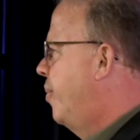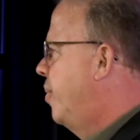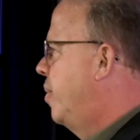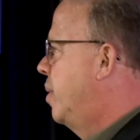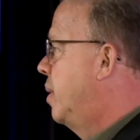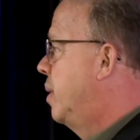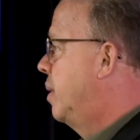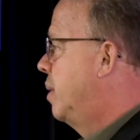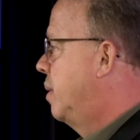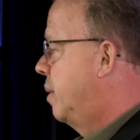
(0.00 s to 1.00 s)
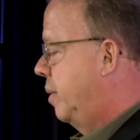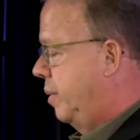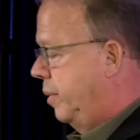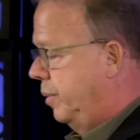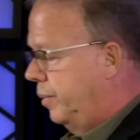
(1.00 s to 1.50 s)

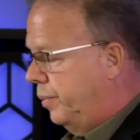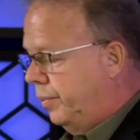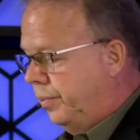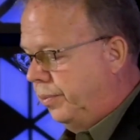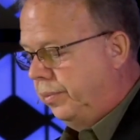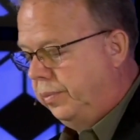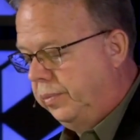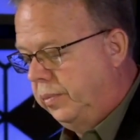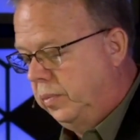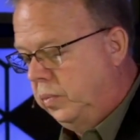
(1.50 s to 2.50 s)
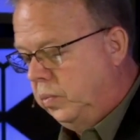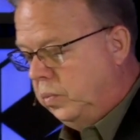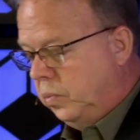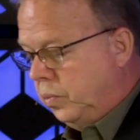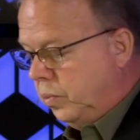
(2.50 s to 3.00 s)

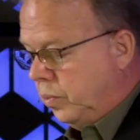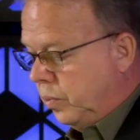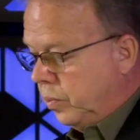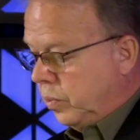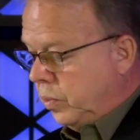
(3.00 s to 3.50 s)
Nothing is said.